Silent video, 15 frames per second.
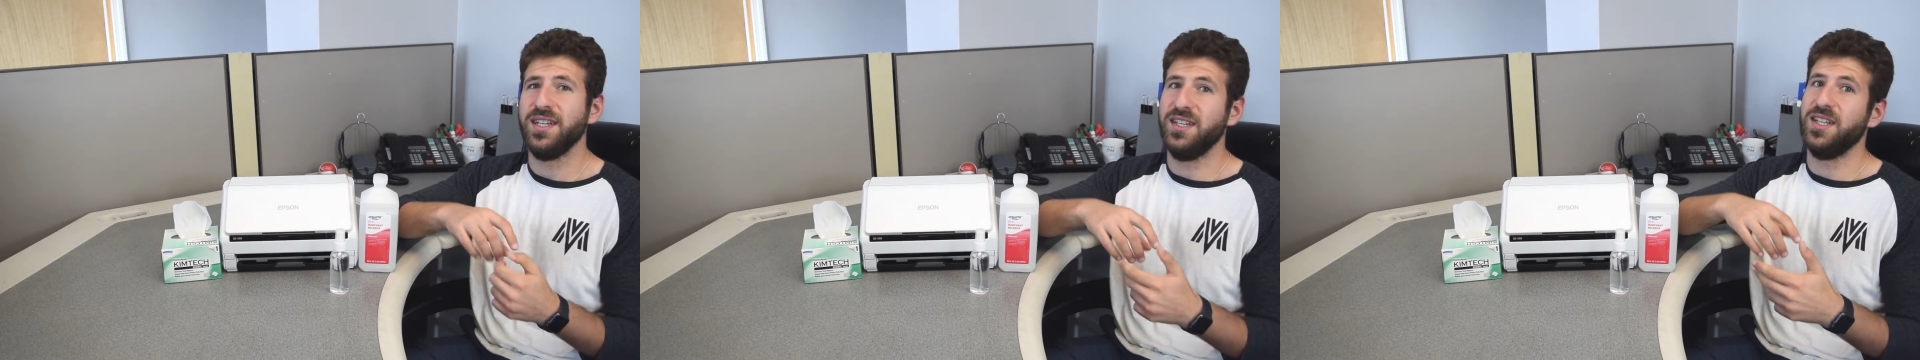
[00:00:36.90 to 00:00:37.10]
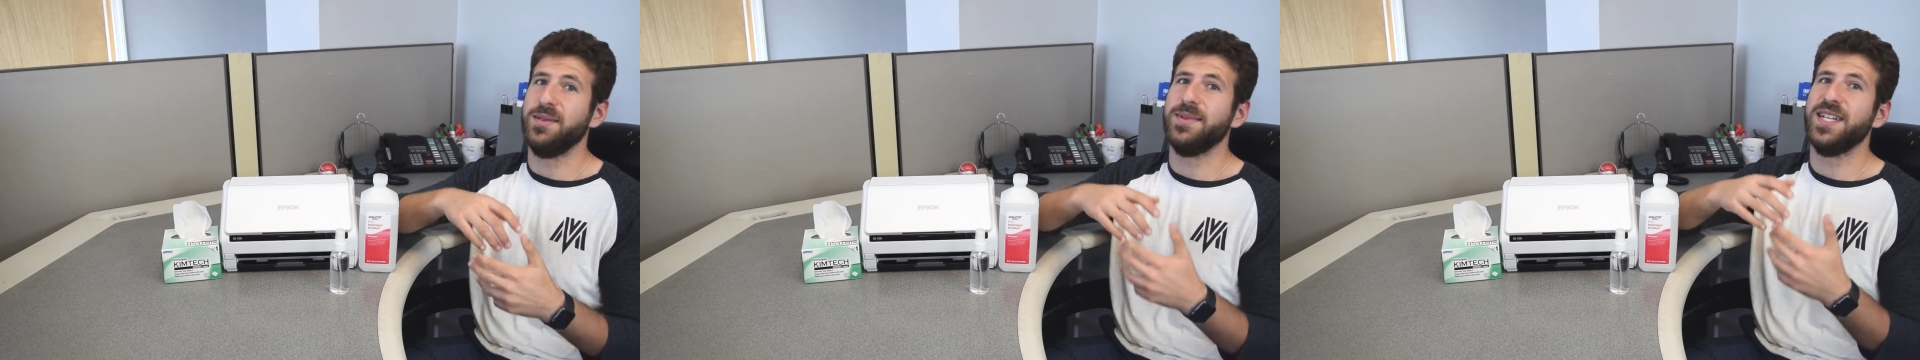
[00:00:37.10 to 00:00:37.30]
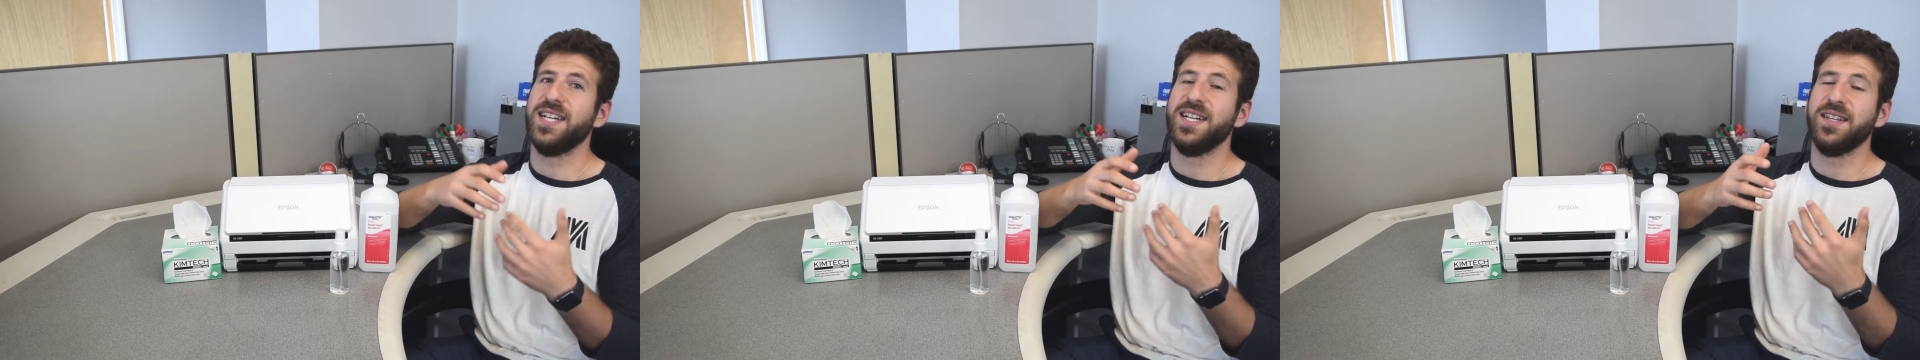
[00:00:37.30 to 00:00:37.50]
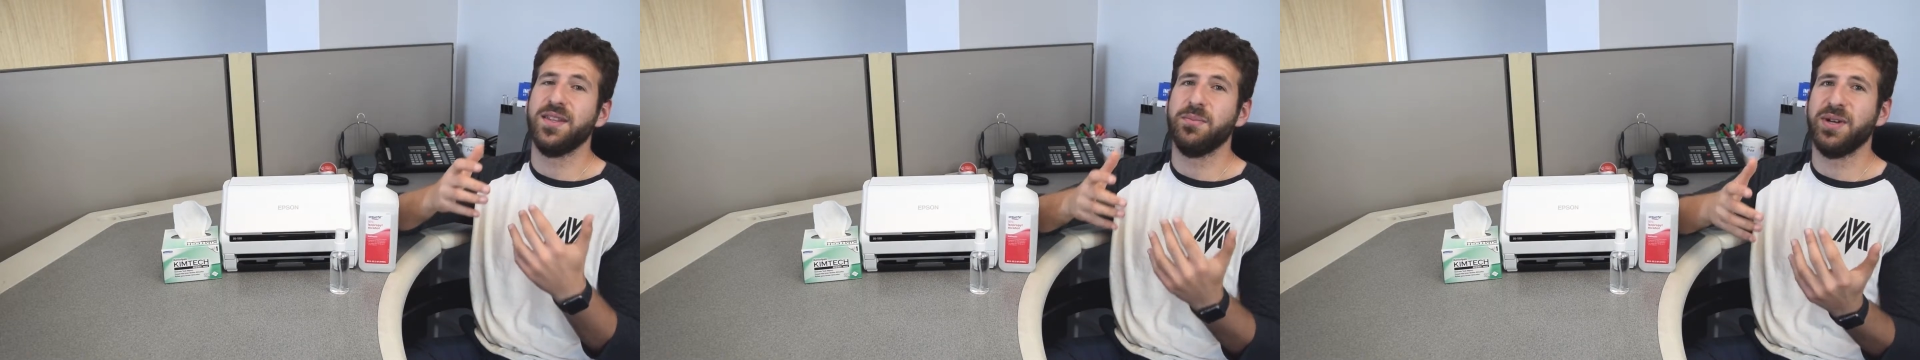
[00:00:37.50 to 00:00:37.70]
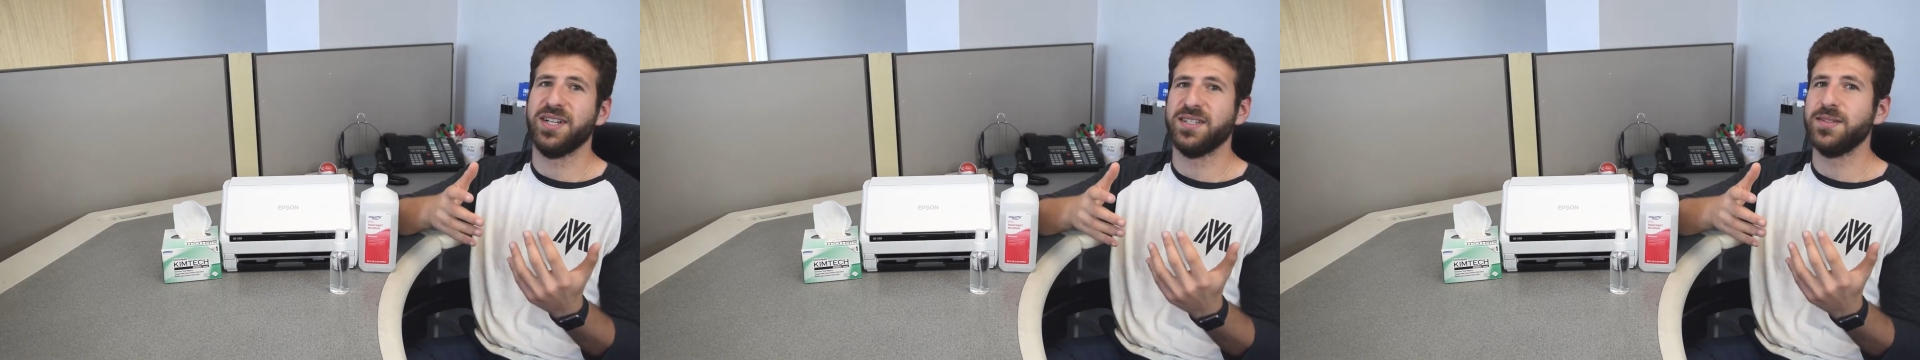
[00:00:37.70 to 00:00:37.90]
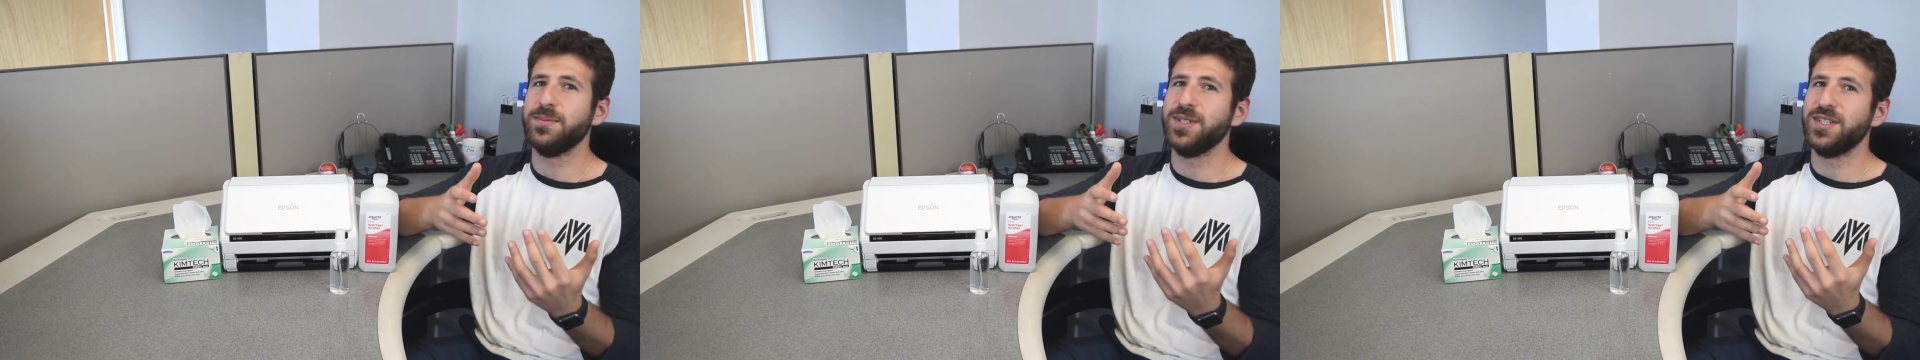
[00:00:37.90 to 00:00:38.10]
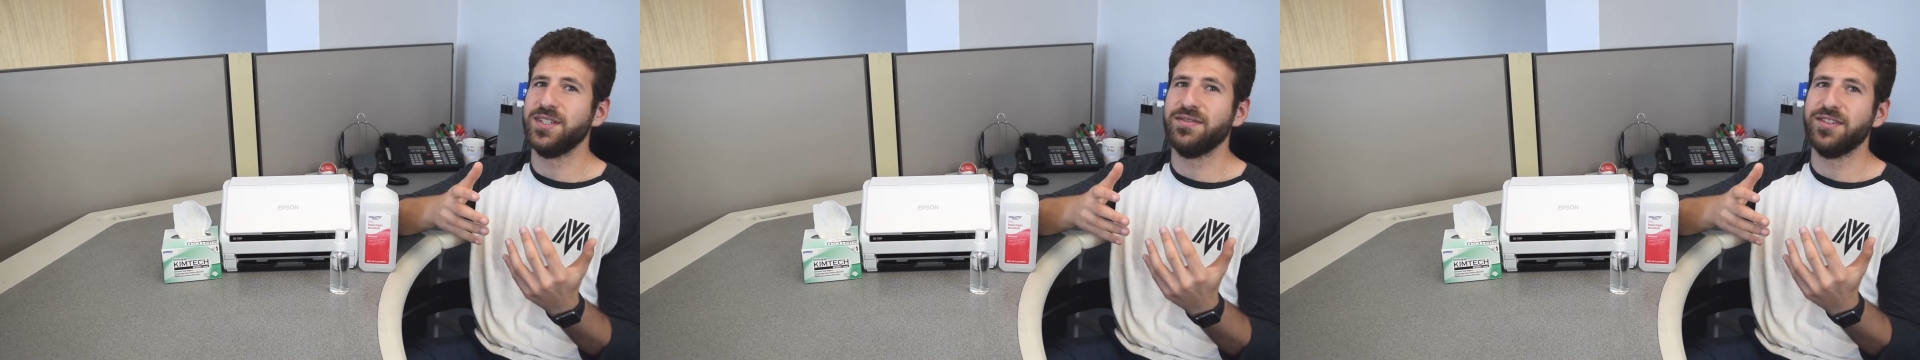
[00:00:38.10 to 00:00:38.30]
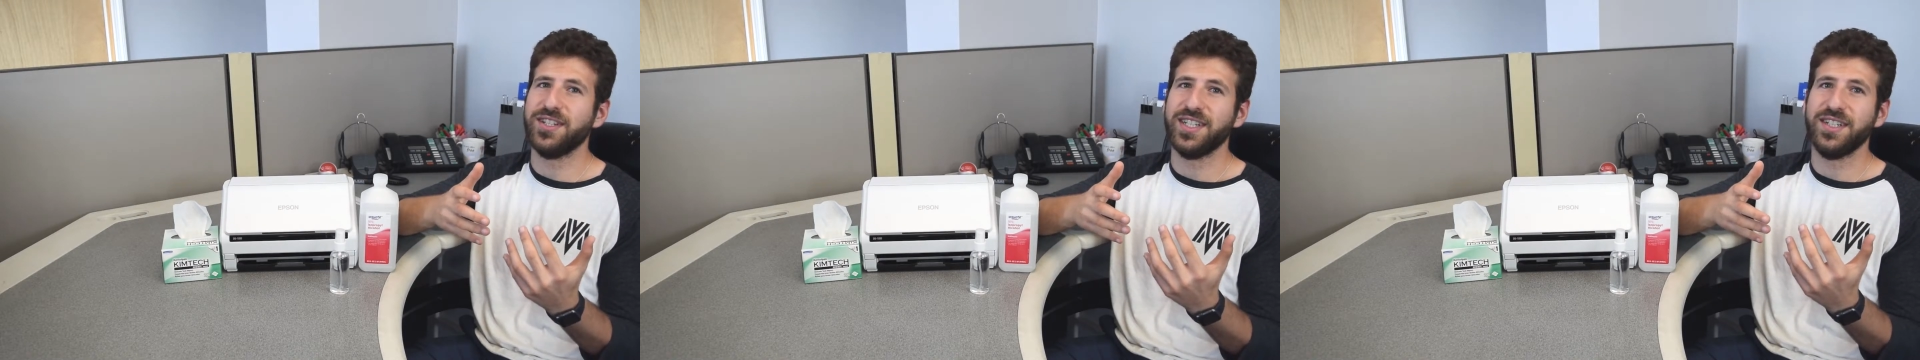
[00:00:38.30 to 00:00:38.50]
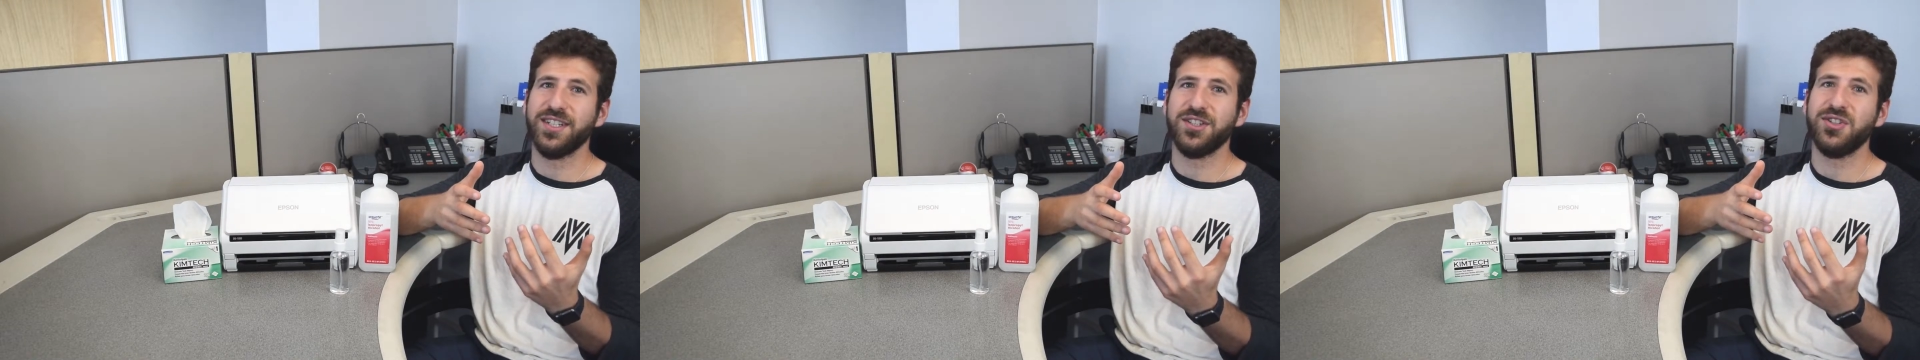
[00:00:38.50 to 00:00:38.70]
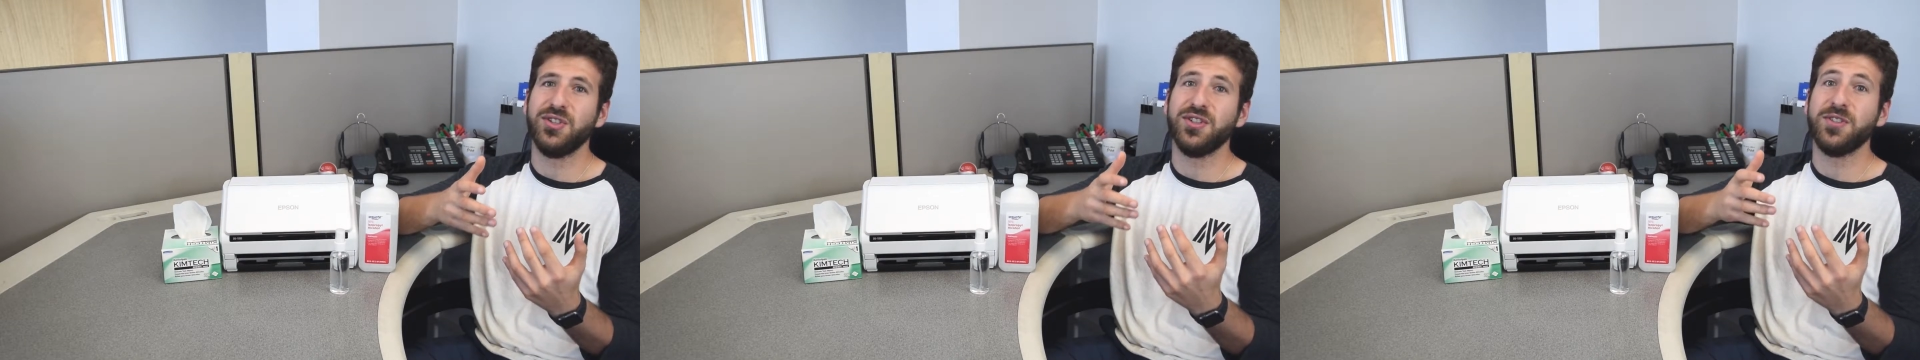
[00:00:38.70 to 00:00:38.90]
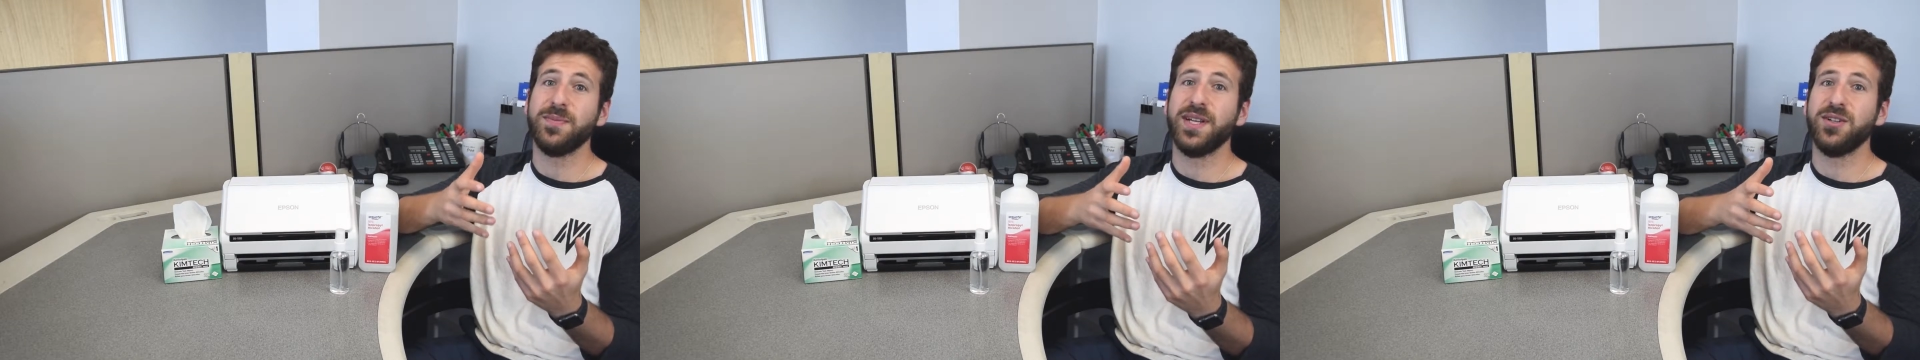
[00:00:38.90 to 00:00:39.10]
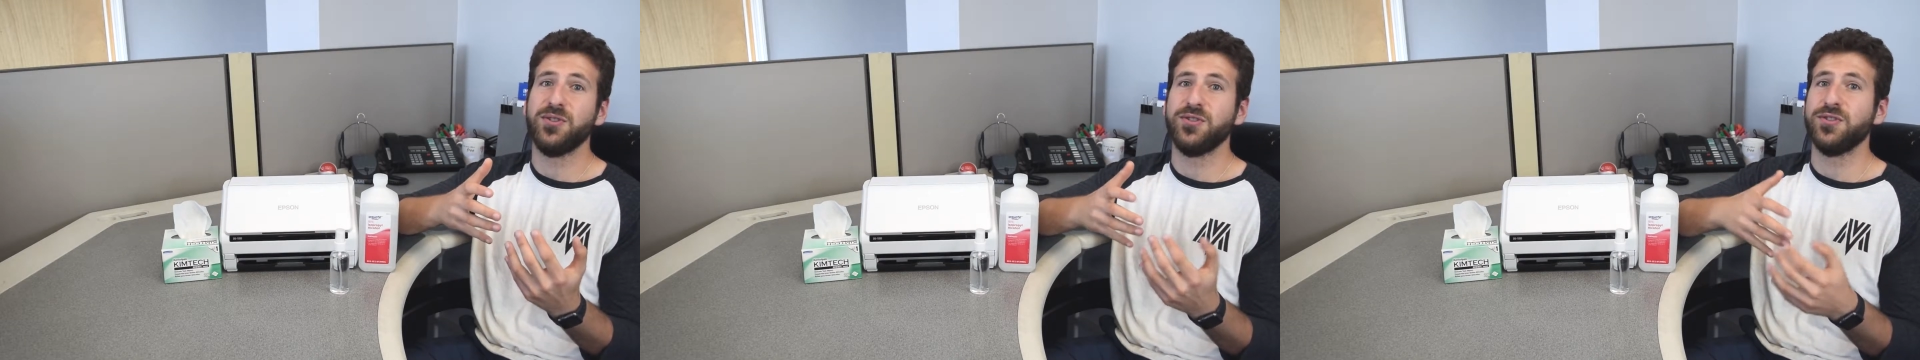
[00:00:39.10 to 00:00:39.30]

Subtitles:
eliminating the possibility for any additional speckles